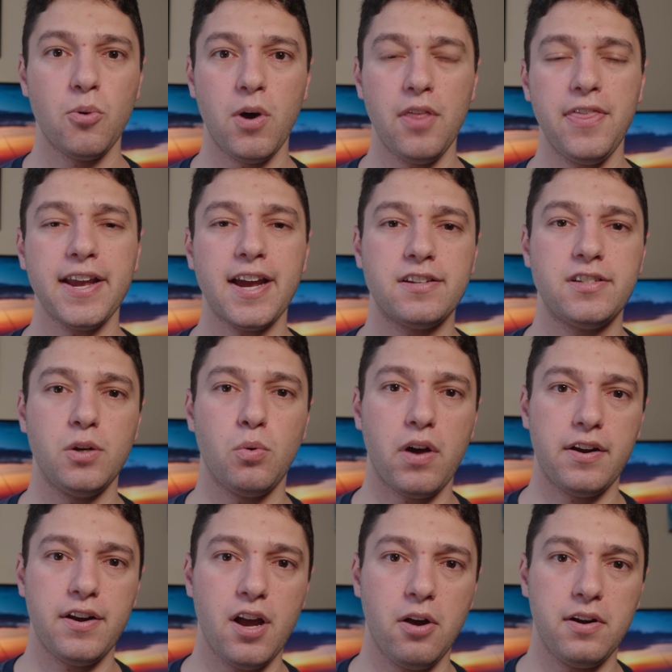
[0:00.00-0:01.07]
The one thing I do
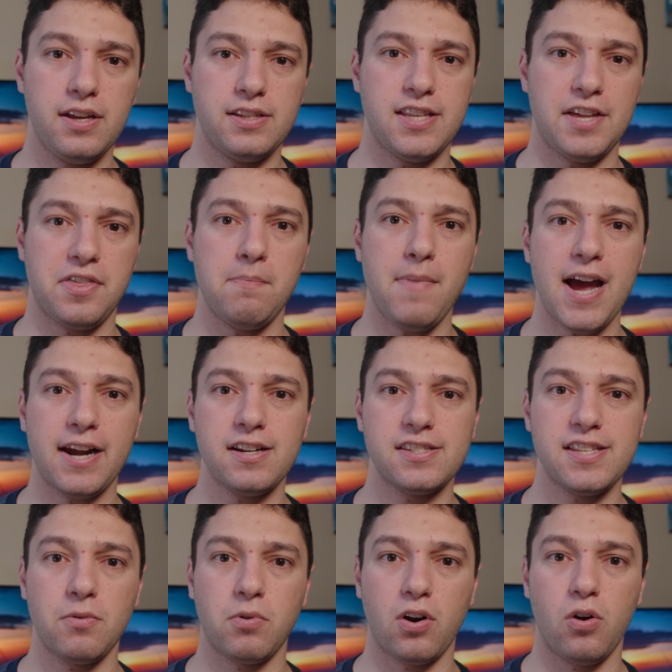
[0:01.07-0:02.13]
want to note is that the
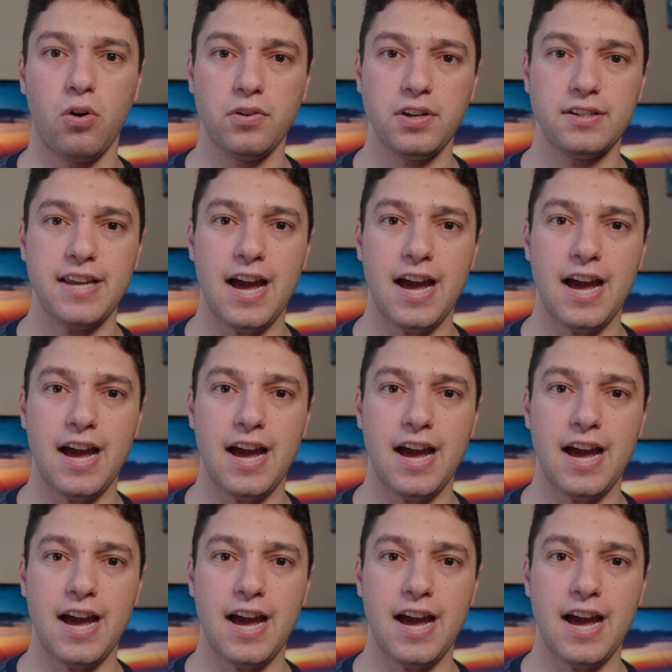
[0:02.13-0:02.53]
magnets that were holding